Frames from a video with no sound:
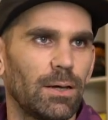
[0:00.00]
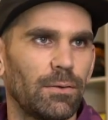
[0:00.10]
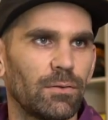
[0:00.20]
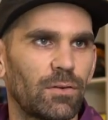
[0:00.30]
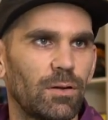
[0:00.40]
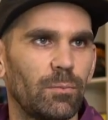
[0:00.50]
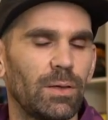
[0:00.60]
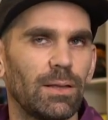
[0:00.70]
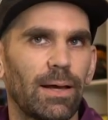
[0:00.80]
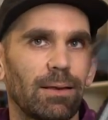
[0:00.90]
There's gonna
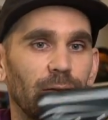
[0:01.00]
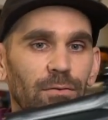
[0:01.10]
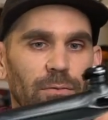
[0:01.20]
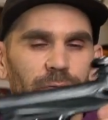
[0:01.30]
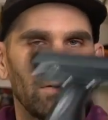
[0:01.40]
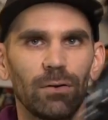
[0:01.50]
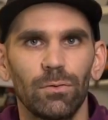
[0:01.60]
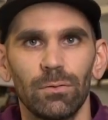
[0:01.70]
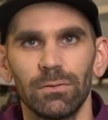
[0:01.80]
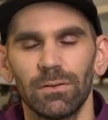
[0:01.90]
be like this
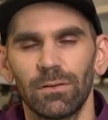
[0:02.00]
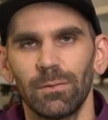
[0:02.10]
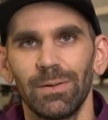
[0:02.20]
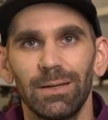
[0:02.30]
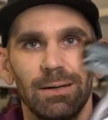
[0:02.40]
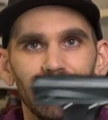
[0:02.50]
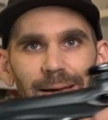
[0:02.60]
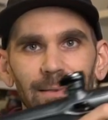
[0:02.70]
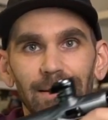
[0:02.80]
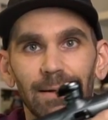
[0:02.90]
review, there's gonna be
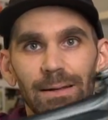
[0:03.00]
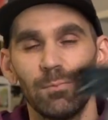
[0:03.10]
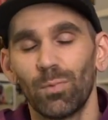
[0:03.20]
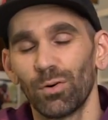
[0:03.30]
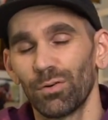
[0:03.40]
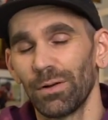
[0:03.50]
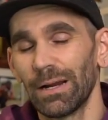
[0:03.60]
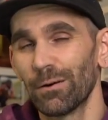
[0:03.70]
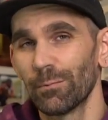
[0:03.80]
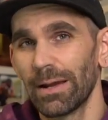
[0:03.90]
like the Immortal
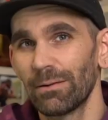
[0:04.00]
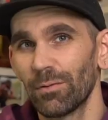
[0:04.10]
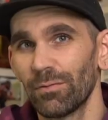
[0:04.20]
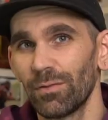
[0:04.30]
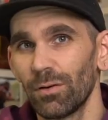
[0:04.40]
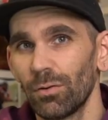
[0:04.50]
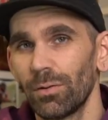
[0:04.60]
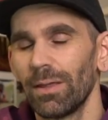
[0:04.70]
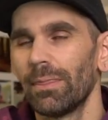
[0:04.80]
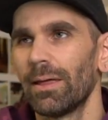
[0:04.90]
Air Reg
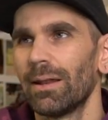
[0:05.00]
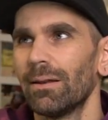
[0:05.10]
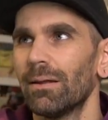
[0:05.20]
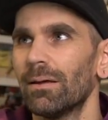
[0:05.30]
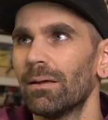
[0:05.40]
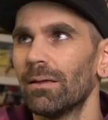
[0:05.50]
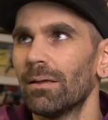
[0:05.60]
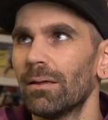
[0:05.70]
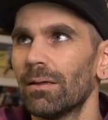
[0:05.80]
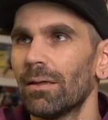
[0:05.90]
review, and then
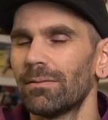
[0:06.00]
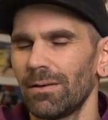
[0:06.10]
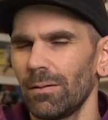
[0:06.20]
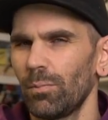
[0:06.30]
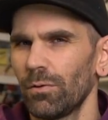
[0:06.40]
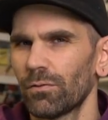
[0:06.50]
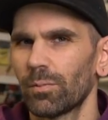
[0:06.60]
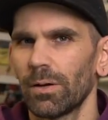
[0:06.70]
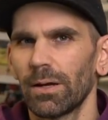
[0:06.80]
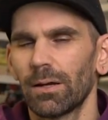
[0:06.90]
the setup wars are
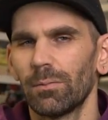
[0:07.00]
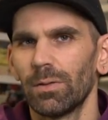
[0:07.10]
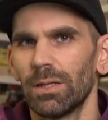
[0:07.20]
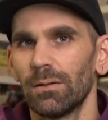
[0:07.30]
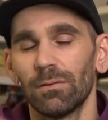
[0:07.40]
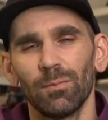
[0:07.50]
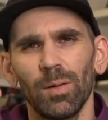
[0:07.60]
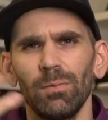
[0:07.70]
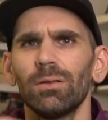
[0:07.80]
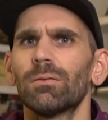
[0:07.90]
probably coming then. So
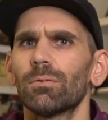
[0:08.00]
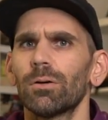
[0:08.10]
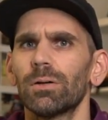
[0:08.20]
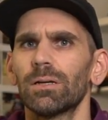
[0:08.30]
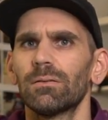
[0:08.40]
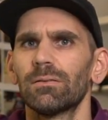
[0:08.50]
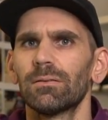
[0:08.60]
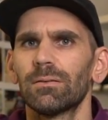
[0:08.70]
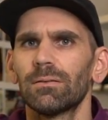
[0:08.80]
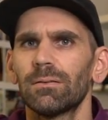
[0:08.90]
maybe 3
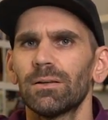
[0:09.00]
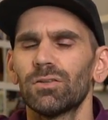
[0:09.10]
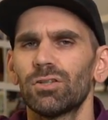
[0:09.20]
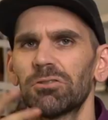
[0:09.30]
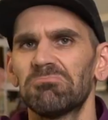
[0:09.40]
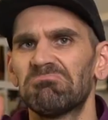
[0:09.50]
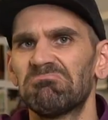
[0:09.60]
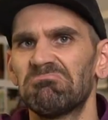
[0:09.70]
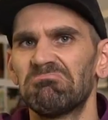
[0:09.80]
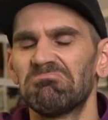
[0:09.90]
weeks-ish,
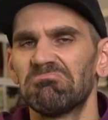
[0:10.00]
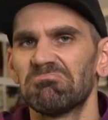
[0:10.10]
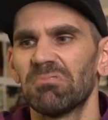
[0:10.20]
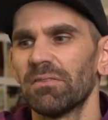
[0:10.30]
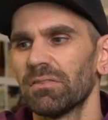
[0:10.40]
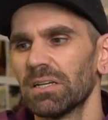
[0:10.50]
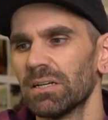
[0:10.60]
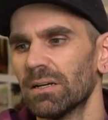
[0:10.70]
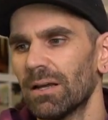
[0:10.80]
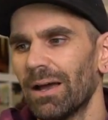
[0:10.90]

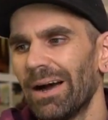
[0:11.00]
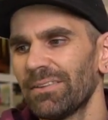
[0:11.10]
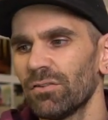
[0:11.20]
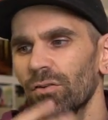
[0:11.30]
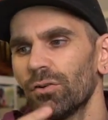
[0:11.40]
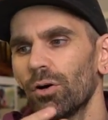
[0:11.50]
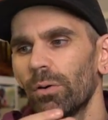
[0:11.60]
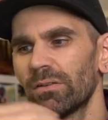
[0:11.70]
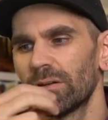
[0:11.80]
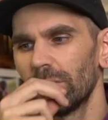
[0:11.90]
roughly. I still don't know
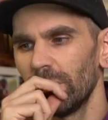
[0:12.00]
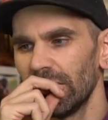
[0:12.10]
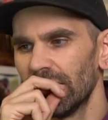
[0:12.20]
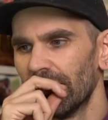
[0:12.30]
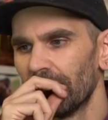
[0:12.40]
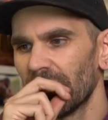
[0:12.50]
what it's gonna be.